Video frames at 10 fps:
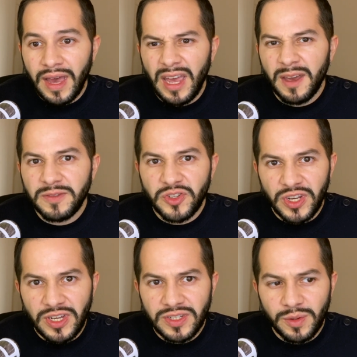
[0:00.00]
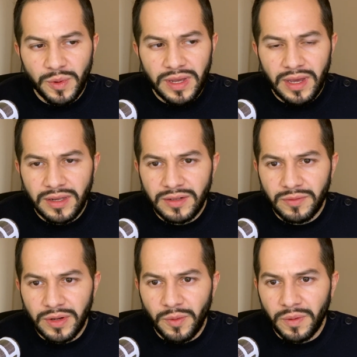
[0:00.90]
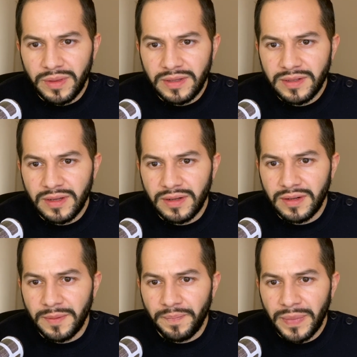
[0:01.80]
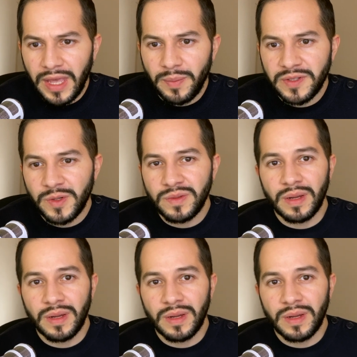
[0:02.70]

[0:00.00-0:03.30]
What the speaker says: I have changed the way I record these episodes.